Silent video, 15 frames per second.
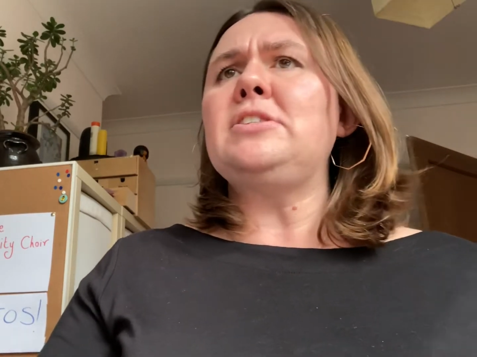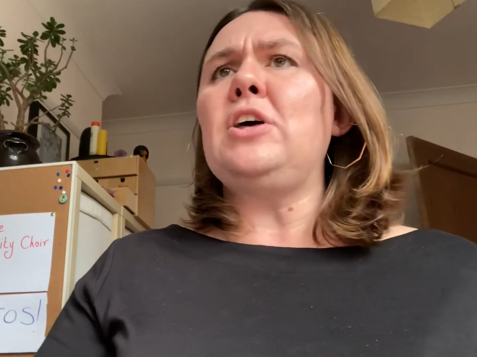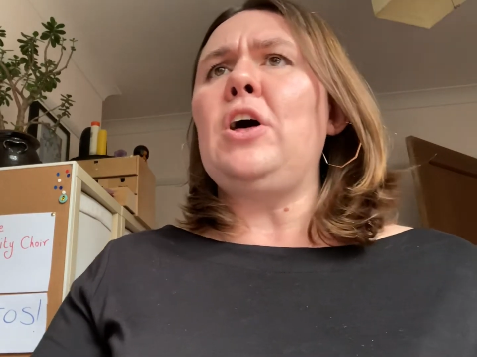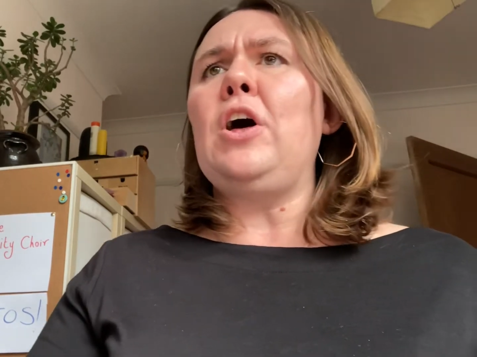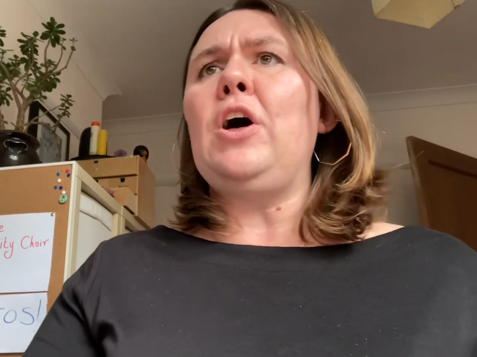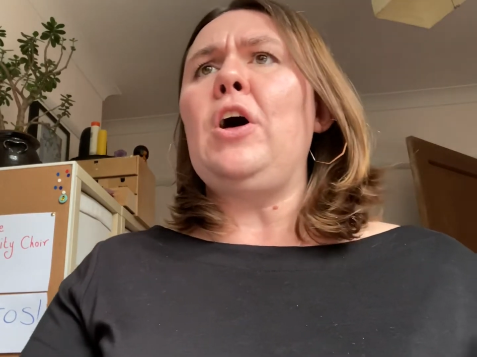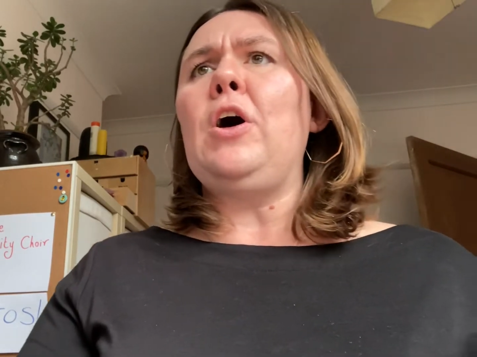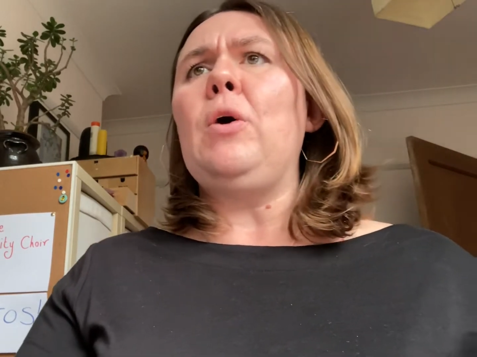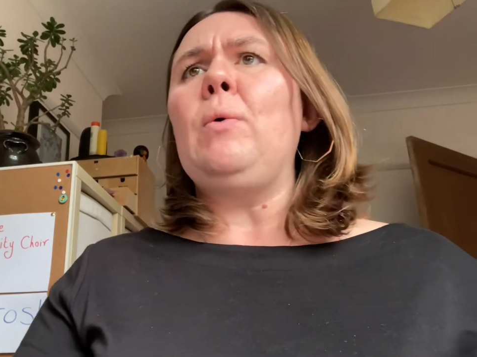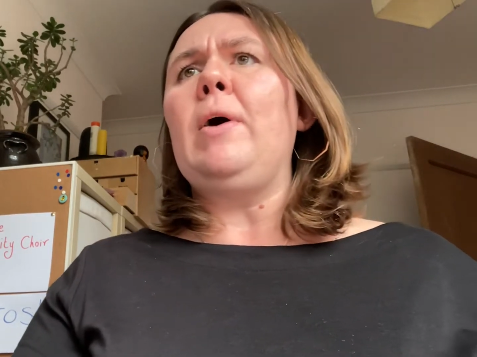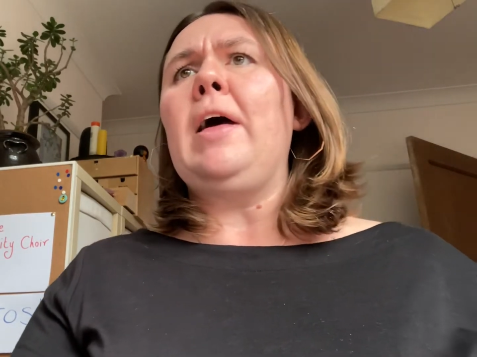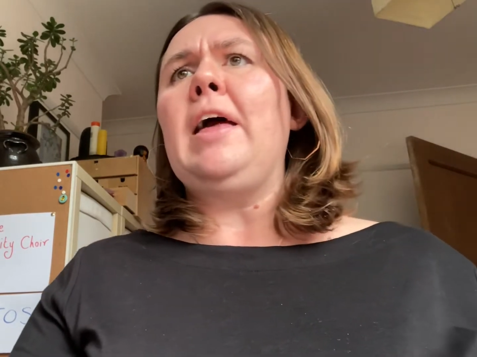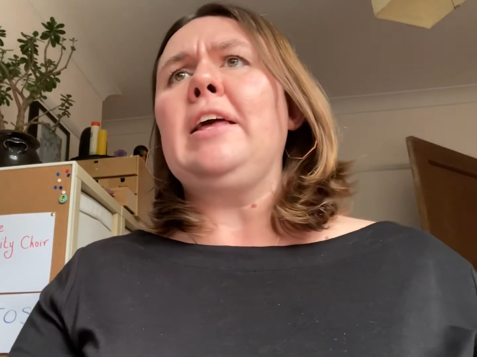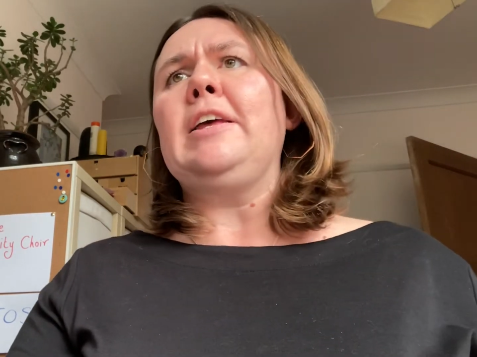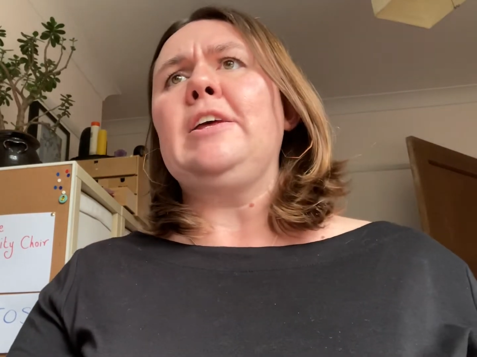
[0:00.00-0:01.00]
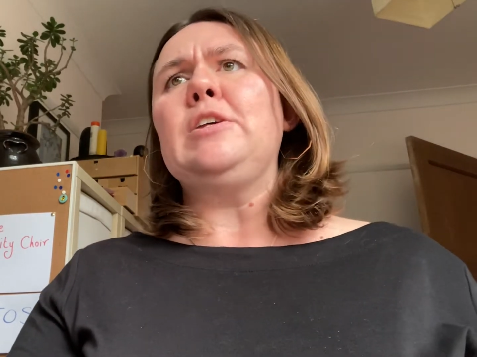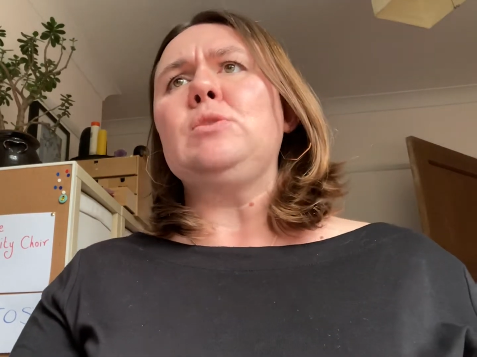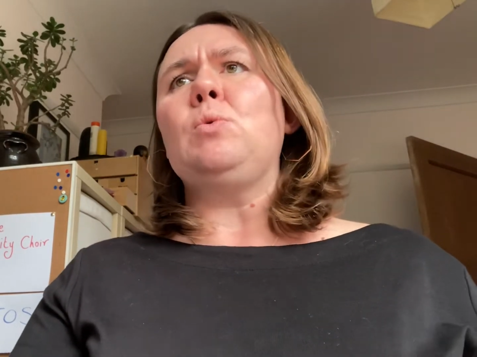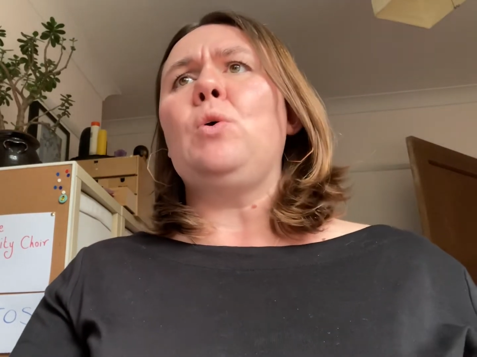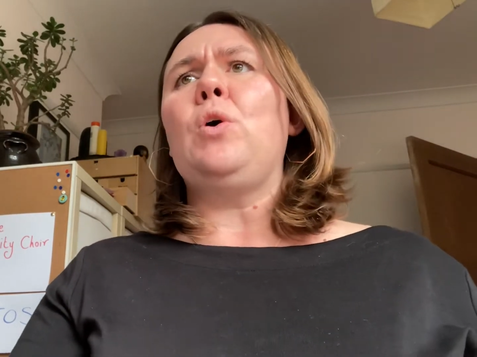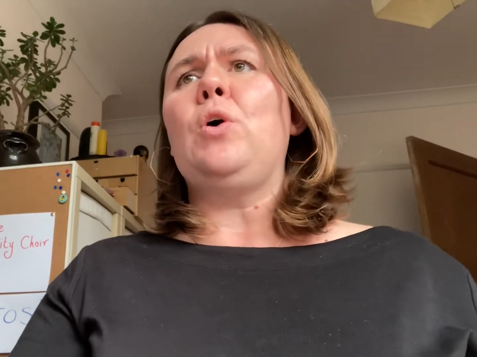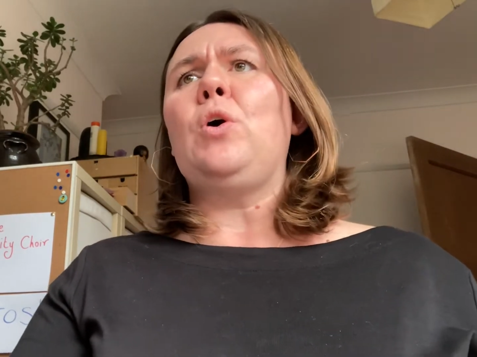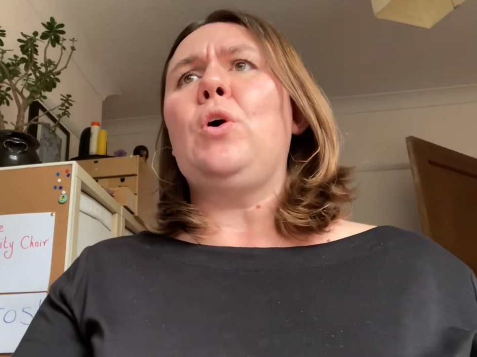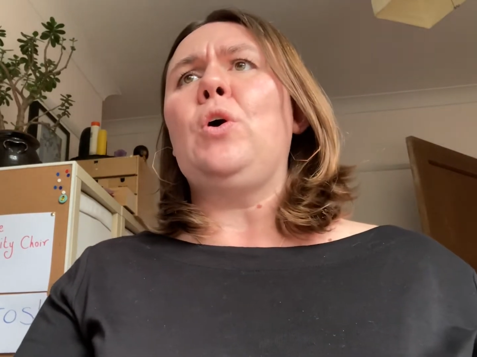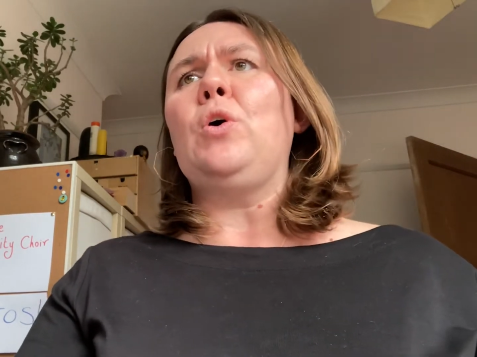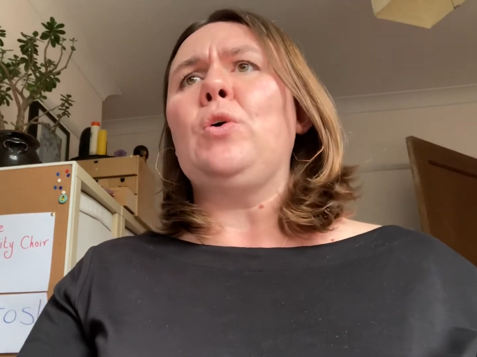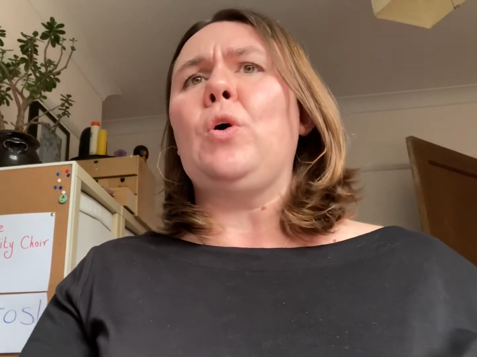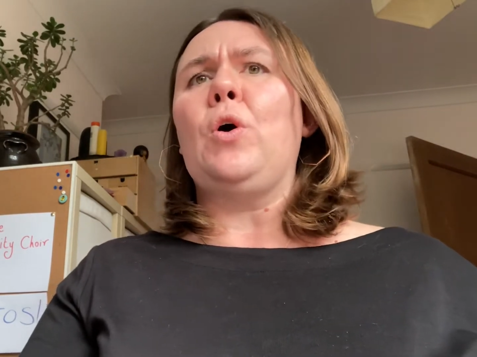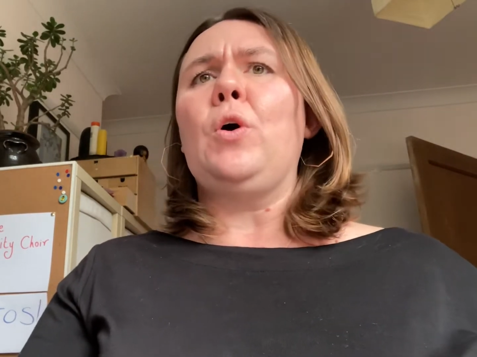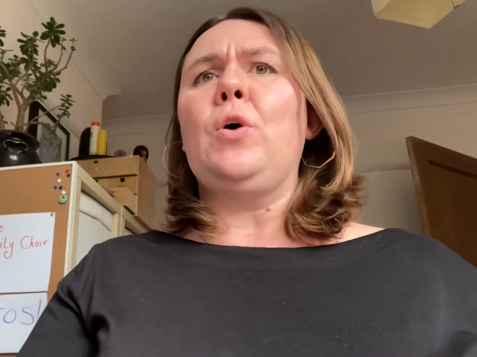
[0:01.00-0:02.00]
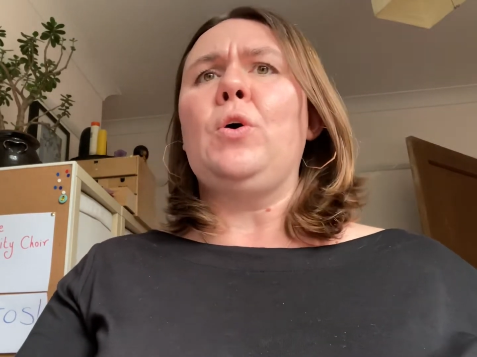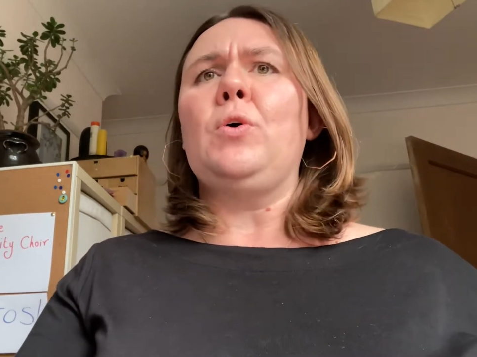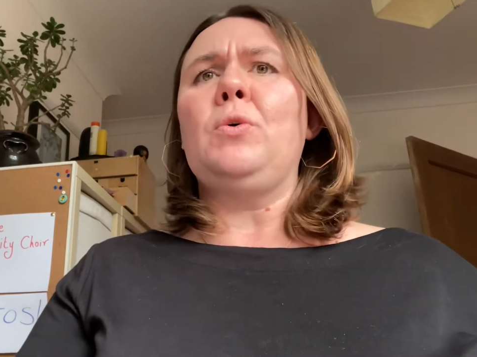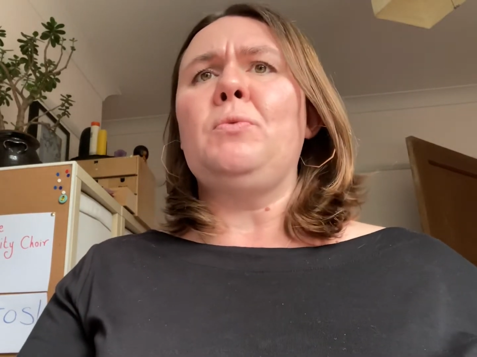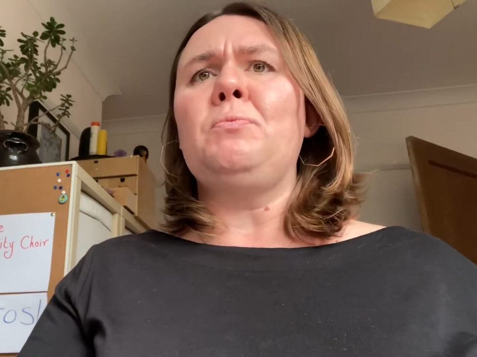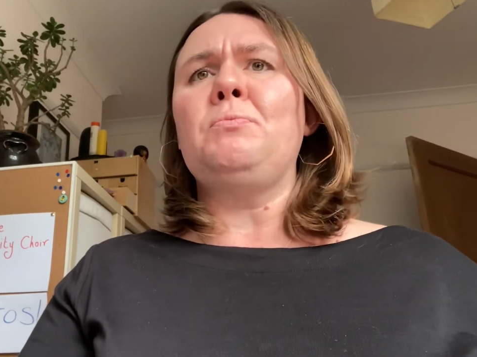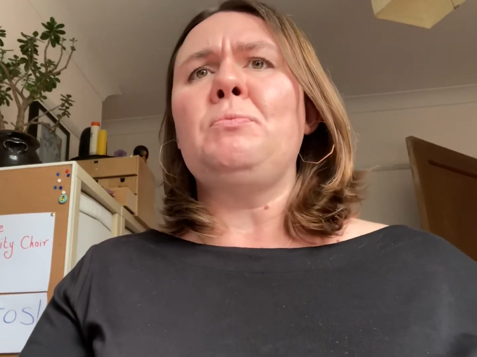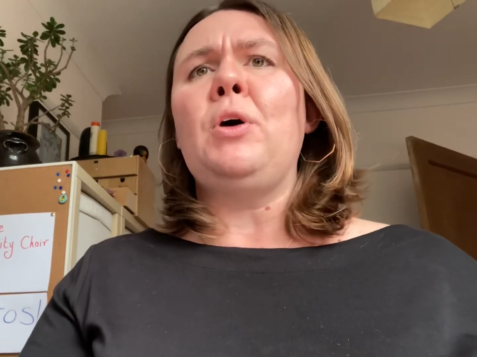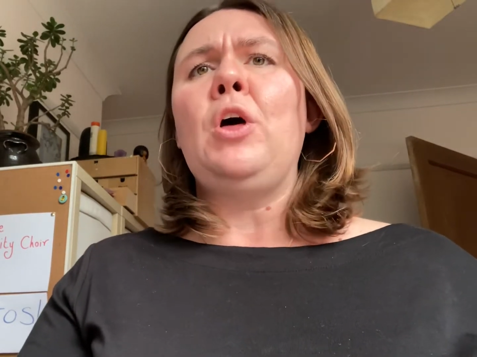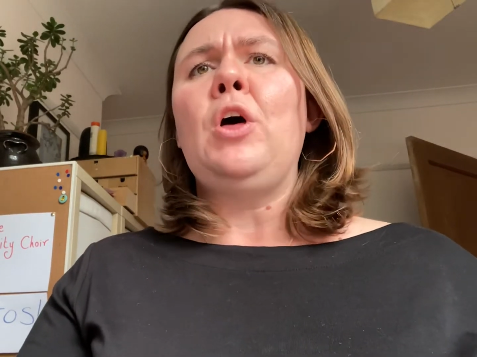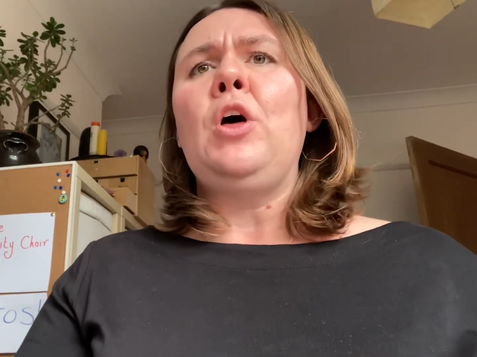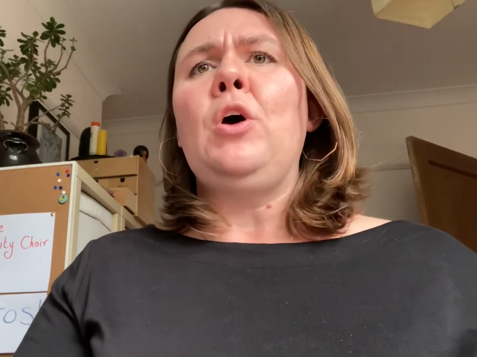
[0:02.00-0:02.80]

always warm.